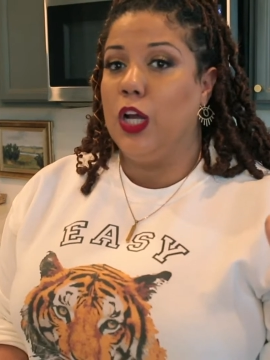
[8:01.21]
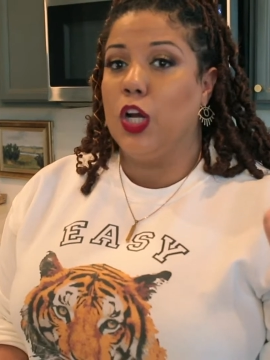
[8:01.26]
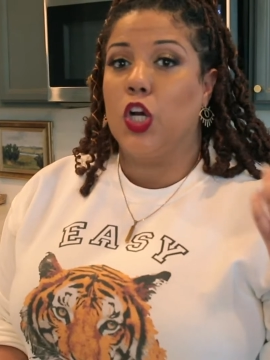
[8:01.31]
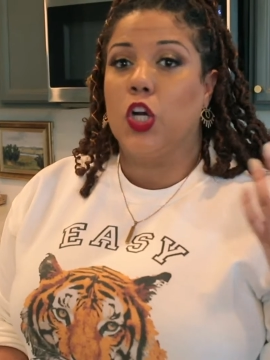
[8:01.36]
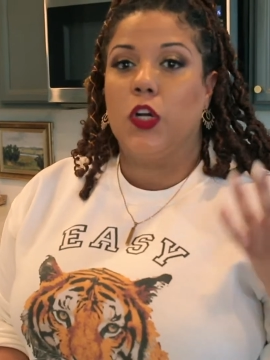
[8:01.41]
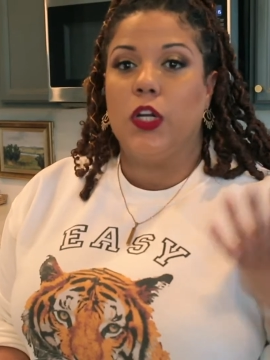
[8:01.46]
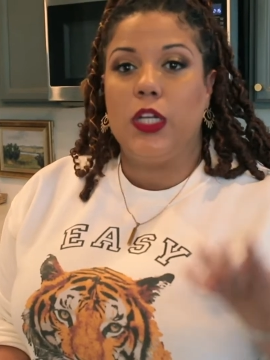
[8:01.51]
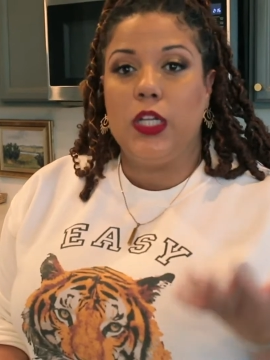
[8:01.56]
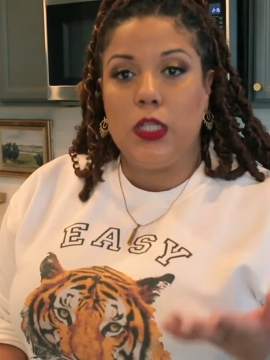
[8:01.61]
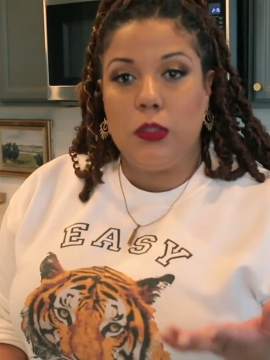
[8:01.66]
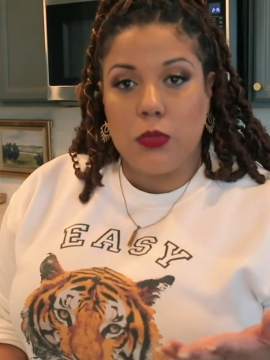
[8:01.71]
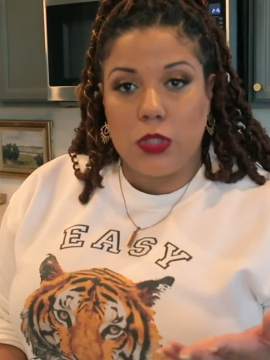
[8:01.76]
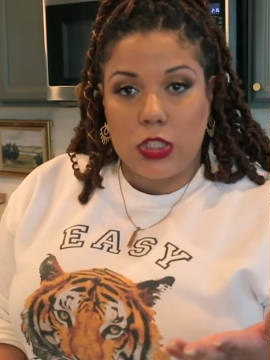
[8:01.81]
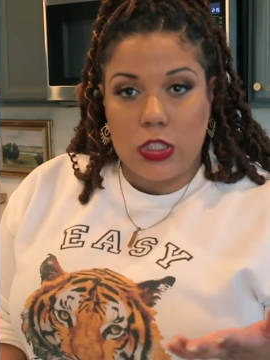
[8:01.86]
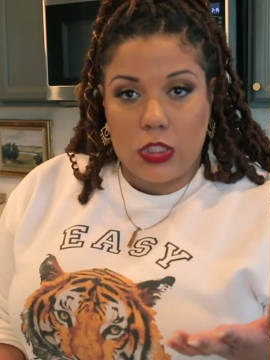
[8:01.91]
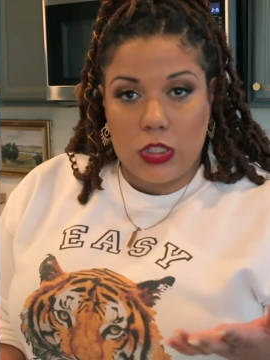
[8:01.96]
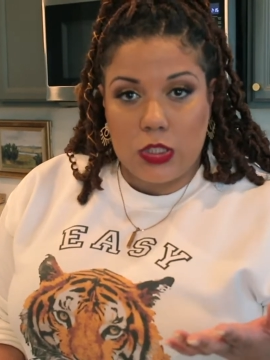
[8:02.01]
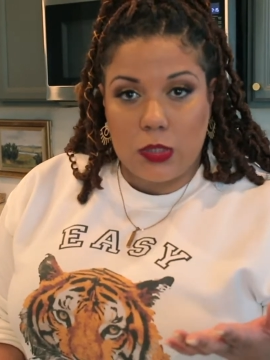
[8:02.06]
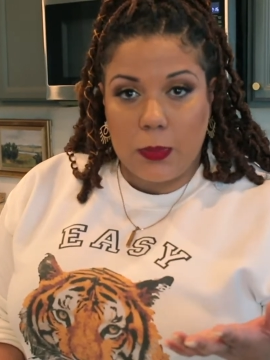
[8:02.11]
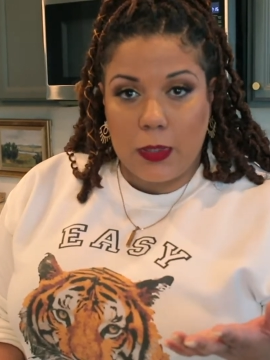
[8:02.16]
cream
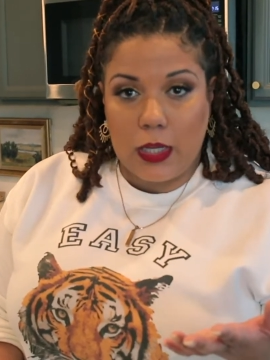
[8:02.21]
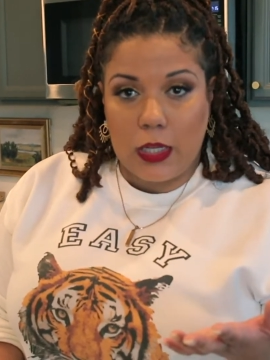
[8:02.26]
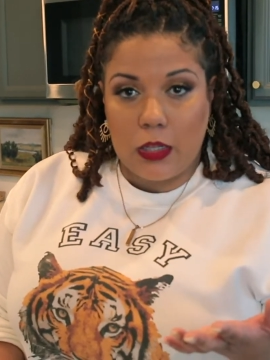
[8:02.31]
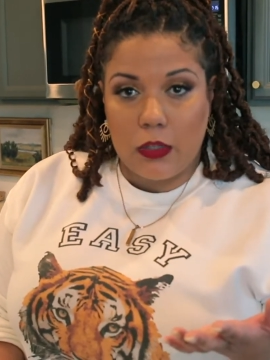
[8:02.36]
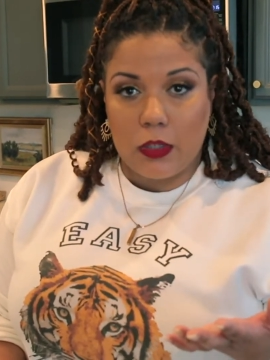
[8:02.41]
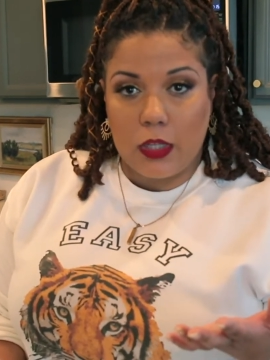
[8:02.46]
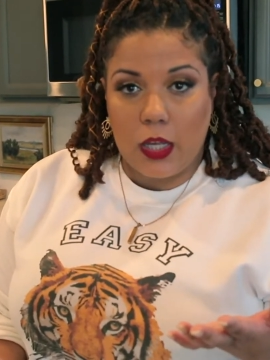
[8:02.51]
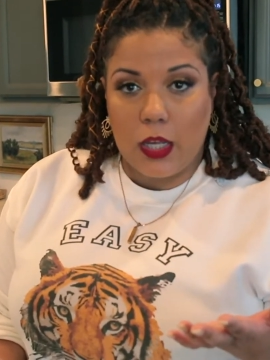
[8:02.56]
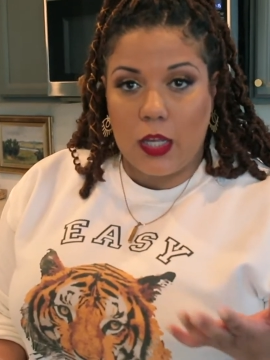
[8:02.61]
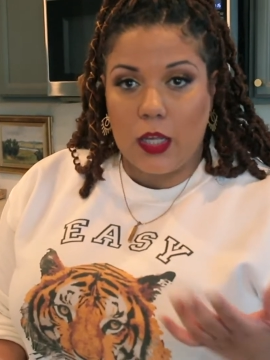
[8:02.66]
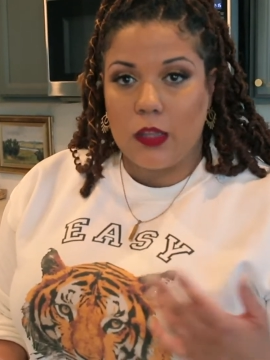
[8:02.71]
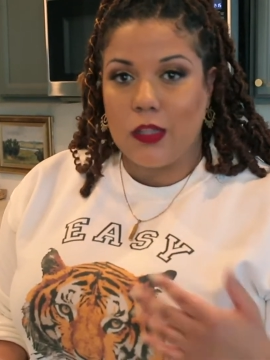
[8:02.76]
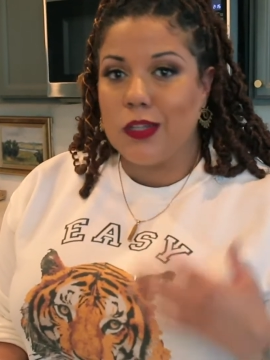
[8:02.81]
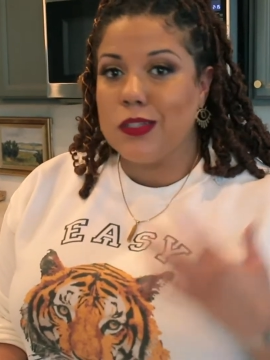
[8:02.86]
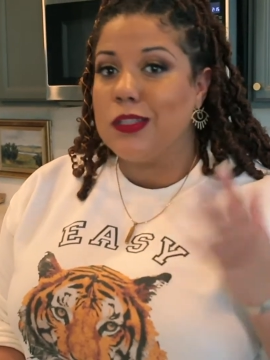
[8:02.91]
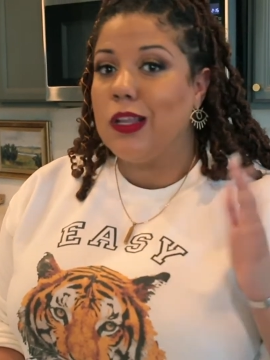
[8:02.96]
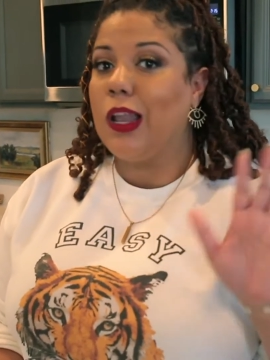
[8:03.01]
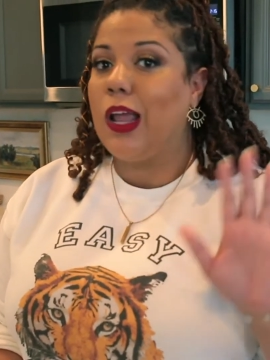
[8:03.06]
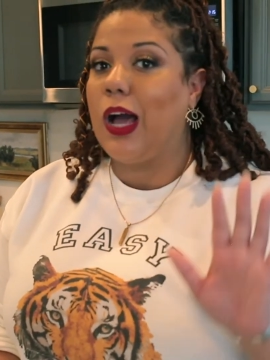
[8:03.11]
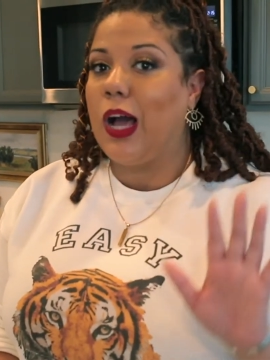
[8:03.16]
cheese pound cake.
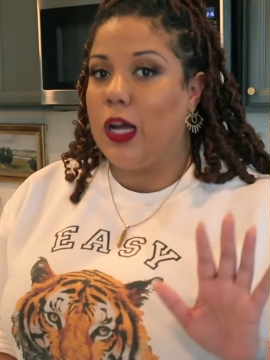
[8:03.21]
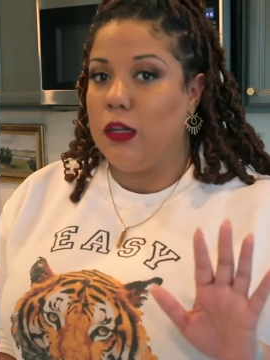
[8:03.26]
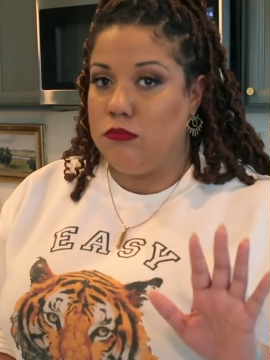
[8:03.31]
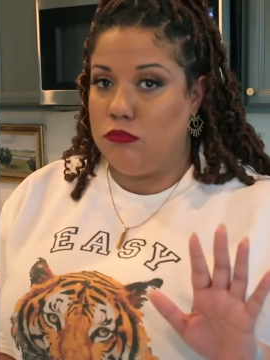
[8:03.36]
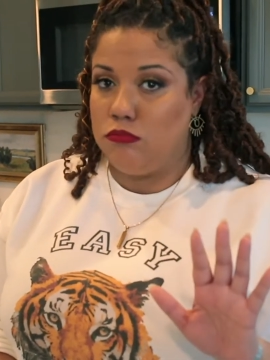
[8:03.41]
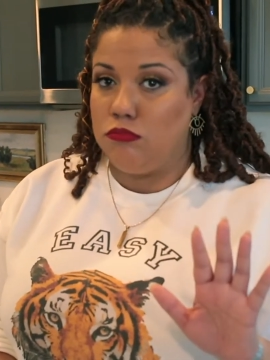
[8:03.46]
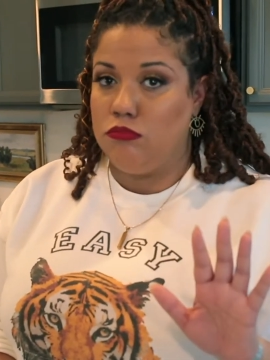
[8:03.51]
There's a lot.